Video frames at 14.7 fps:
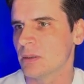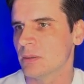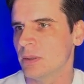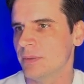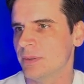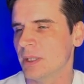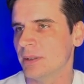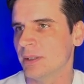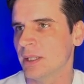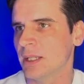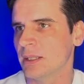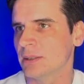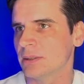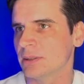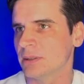we've done
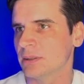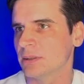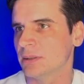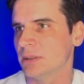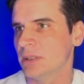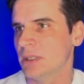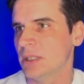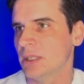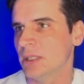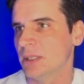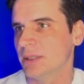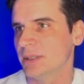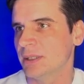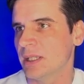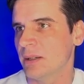that.
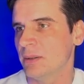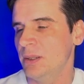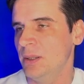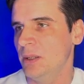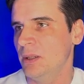So now you